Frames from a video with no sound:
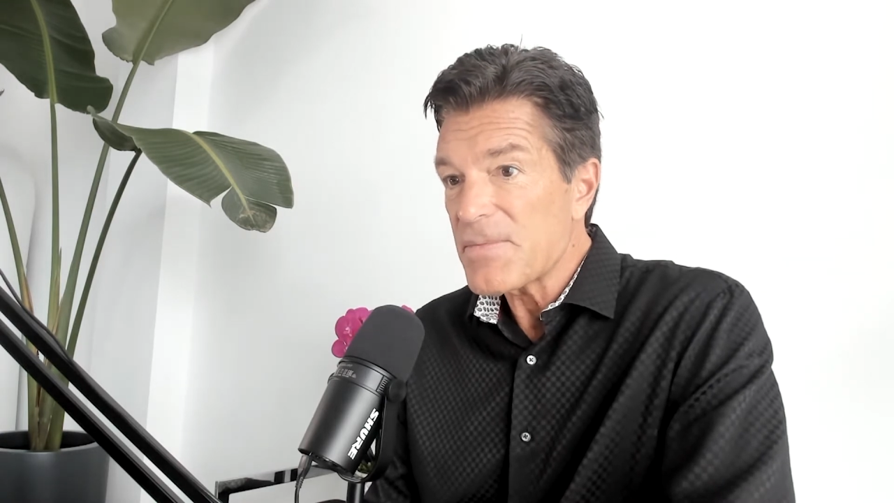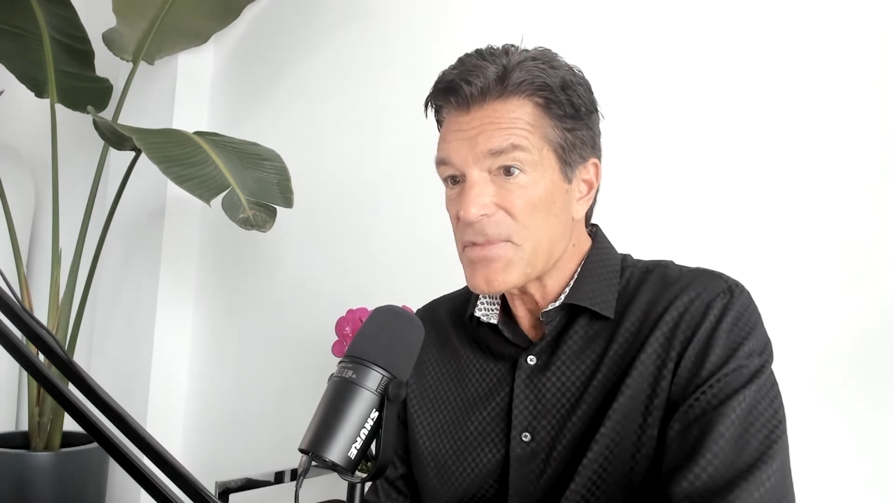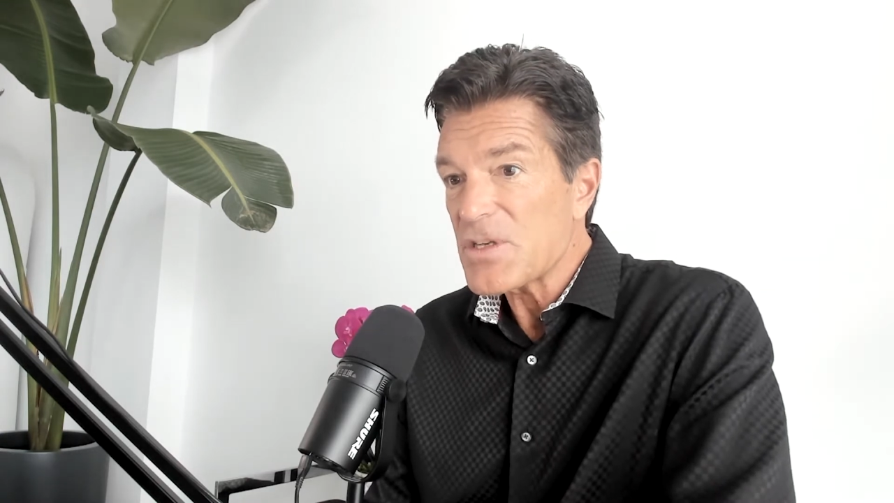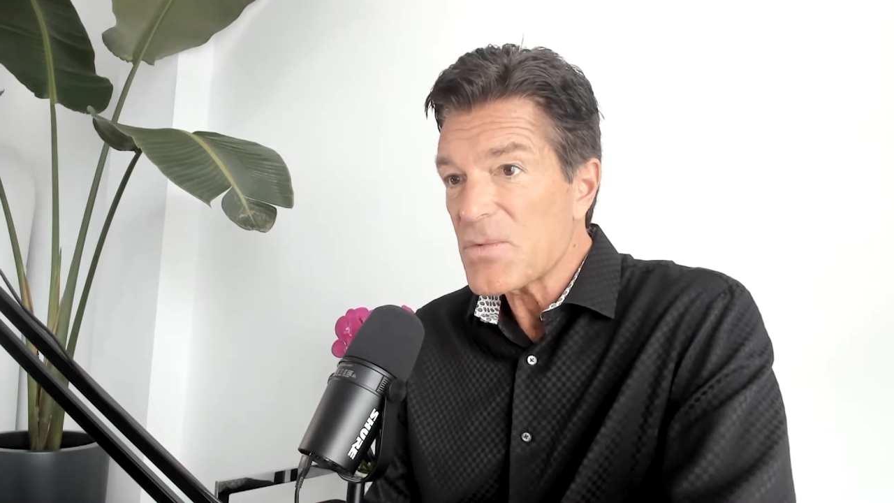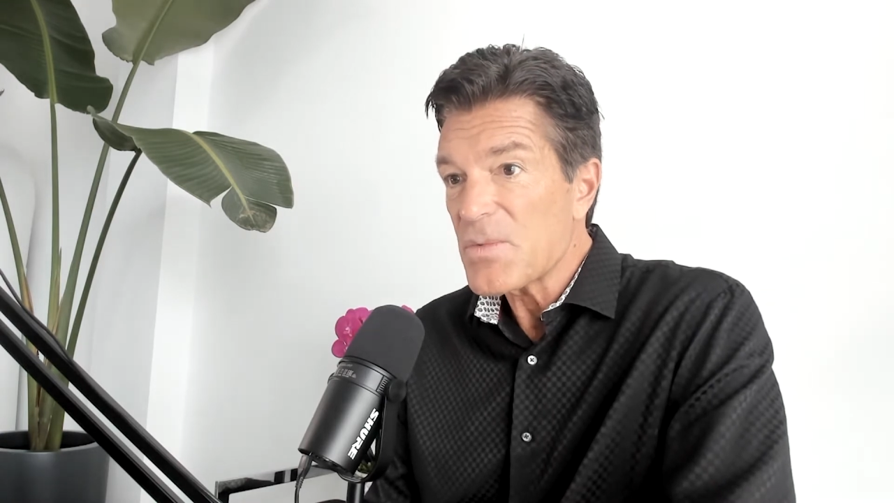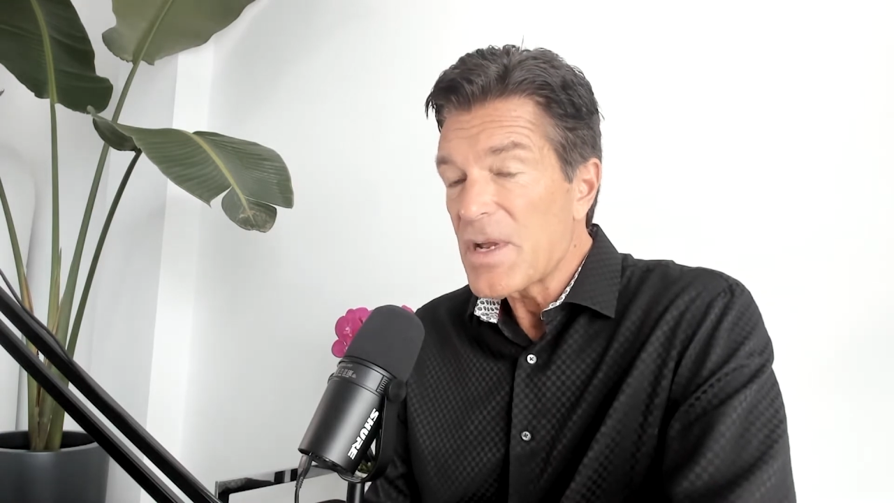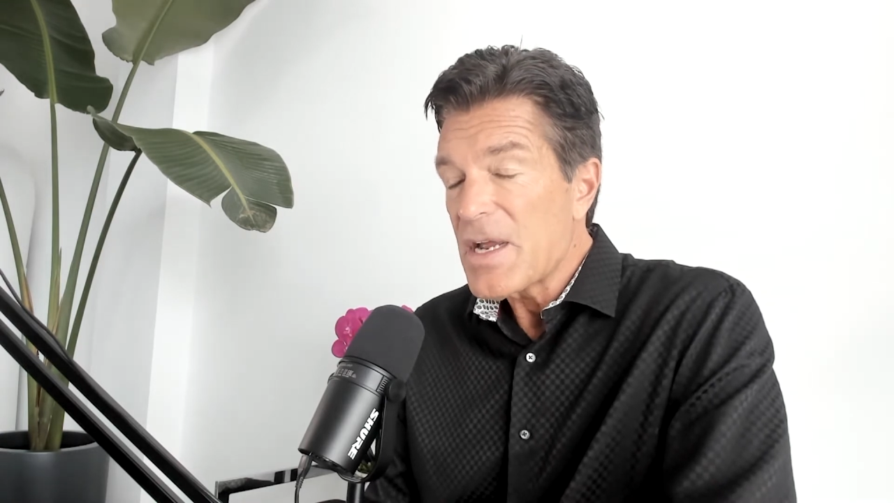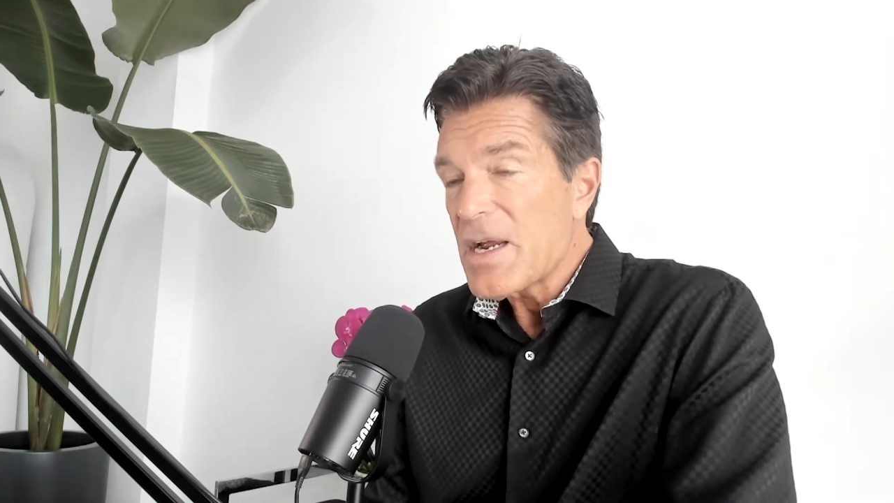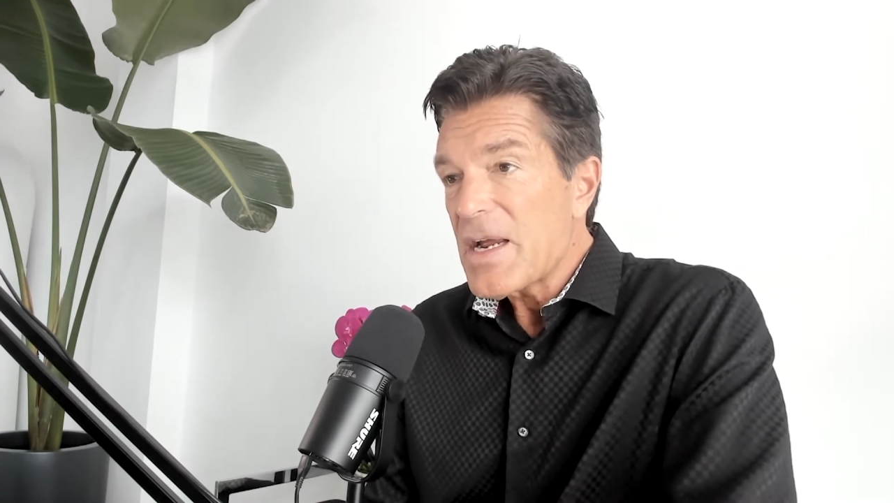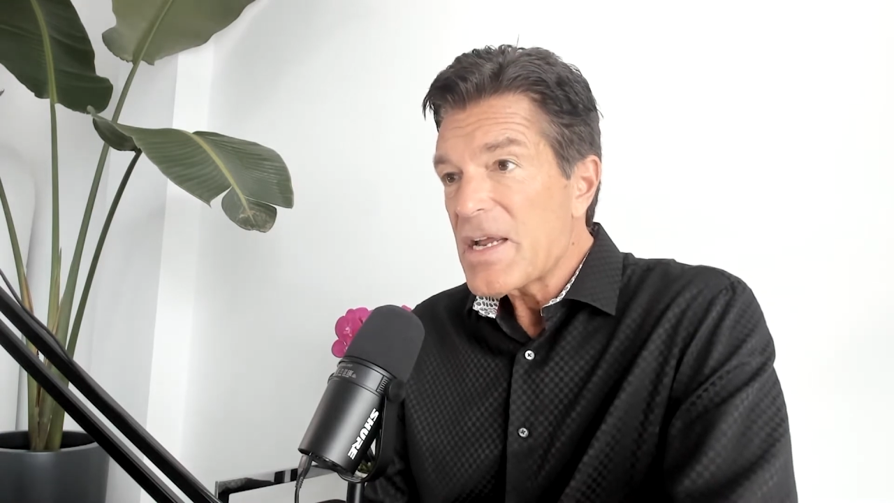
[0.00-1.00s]
So
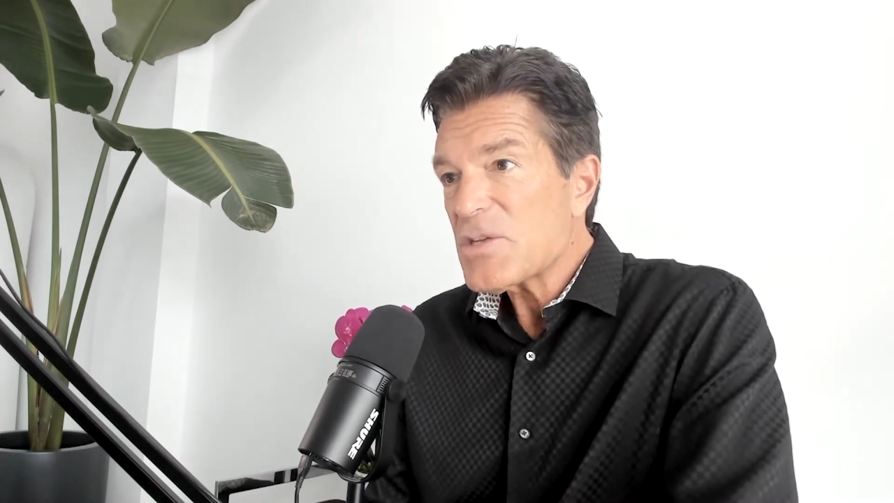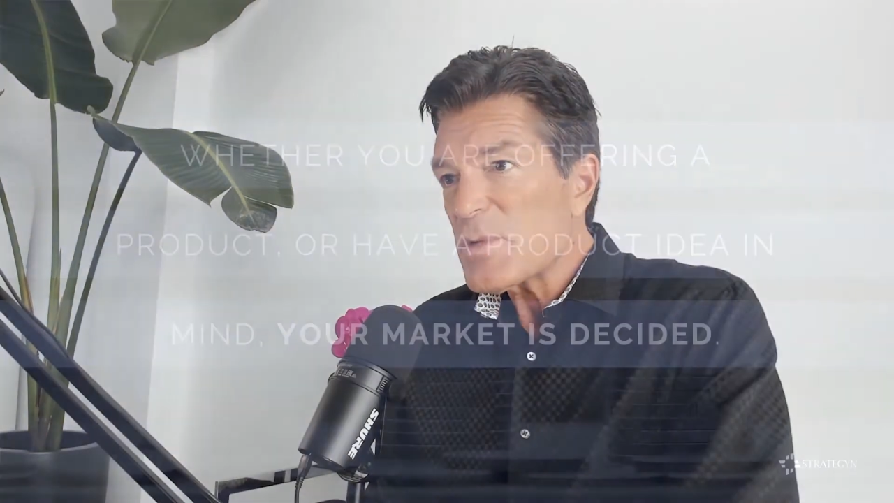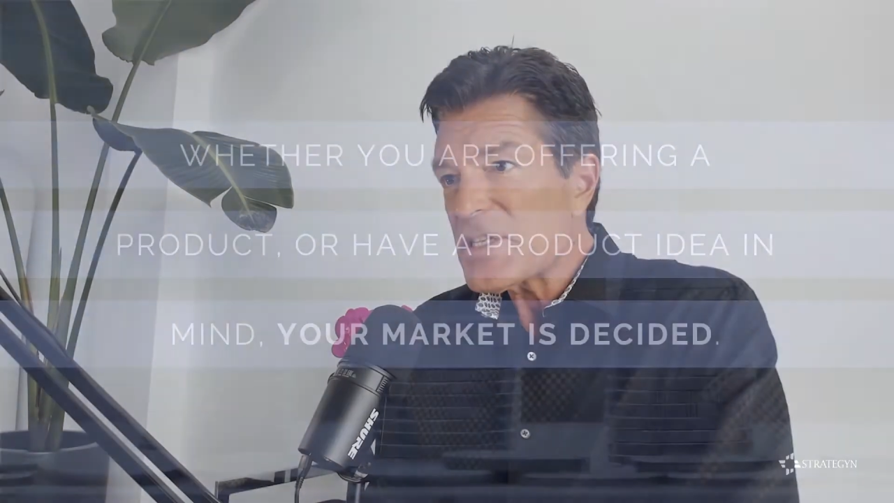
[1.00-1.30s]
here's what's